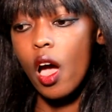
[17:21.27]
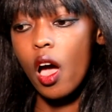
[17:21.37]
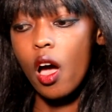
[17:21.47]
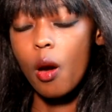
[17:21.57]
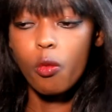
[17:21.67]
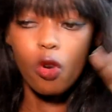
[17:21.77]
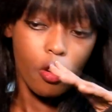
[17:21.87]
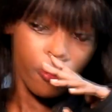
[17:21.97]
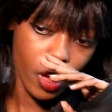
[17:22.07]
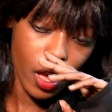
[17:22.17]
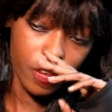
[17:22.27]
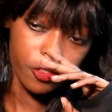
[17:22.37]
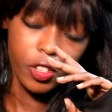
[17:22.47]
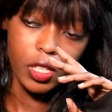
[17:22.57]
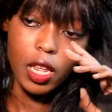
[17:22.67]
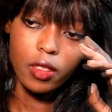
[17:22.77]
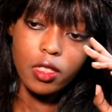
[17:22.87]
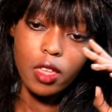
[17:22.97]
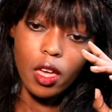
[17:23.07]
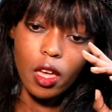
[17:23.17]
Moreover, I feel that
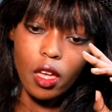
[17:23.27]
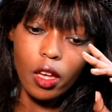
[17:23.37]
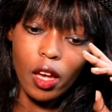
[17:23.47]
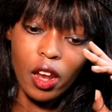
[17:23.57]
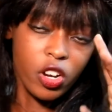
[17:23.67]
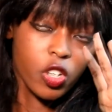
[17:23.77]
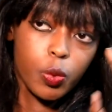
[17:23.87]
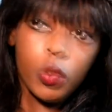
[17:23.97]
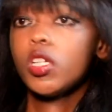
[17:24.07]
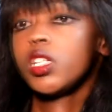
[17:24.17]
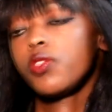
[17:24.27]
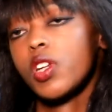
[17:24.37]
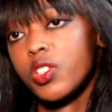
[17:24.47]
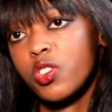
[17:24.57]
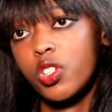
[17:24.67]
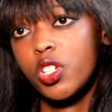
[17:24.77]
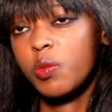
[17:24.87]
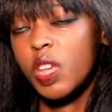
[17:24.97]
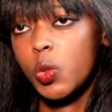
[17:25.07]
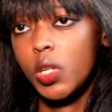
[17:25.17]
the current punitive tax
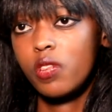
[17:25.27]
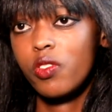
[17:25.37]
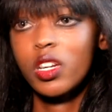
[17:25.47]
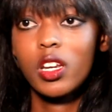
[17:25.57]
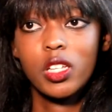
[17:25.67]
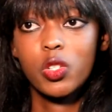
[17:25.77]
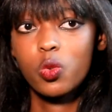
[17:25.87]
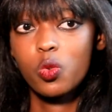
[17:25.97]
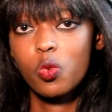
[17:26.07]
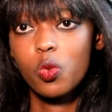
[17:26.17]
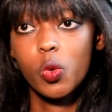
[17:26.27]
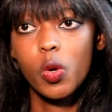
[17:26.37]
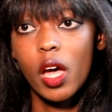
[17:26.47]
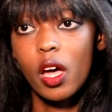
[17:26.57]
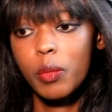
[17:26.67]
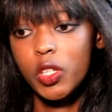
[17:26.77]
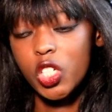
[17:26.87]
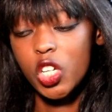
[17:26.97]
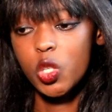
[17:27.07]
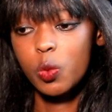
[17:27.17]
regime that we live under needs to be
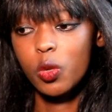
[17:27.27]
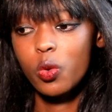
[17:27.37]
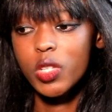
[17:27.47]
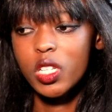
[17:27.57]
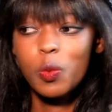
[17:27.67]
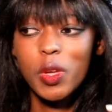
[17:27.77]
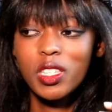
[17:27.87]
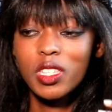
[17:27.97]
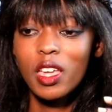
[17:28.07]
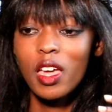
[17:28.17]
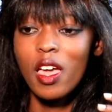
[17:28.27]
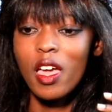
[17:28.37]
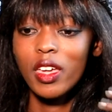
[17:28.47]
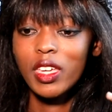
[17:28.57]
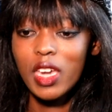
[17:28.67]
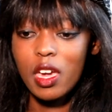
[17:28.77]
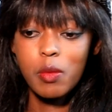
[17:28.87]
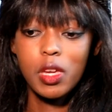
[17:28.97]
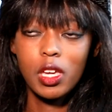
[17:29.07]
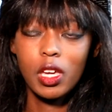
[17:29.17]
changed, because it makes
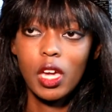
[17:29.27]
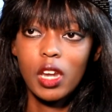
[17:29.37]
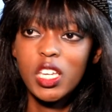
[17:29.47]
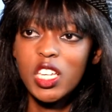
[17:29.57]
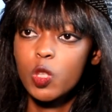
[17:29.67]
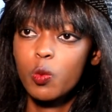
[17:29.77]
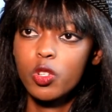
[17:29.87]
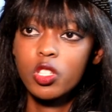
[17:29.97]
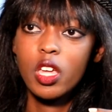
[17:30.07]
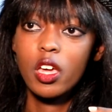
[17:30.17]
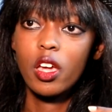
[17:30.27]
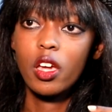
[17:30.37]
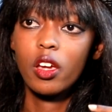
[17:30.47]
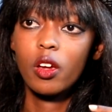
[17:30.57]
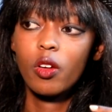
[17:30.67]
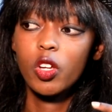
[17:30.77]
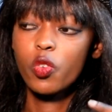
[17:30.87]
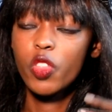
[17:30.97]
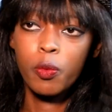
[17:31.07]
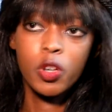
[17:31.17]
gaming and esports
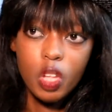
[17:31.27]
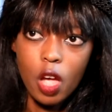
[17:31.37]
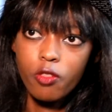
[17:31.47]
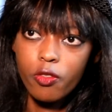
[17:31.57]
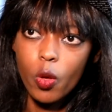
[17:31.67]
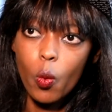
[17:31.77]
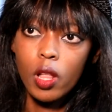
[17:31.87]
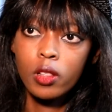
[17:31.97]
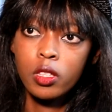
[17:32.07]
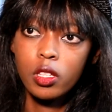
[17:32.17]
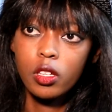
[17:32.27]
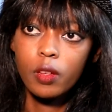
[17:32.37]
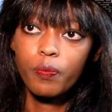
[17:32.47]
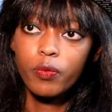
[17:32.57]
the preserve of the wealthy.